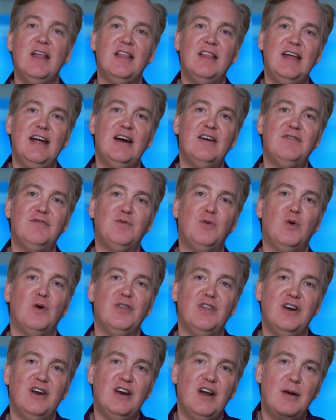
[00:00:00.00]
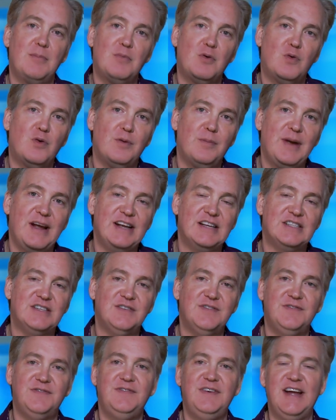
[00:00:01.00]
Therefore, the number remains
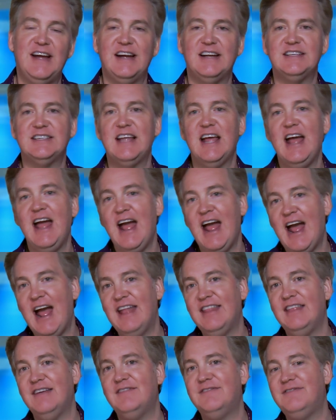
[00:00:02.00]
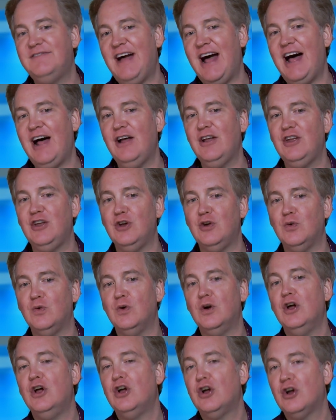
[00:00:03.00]
fixed and the value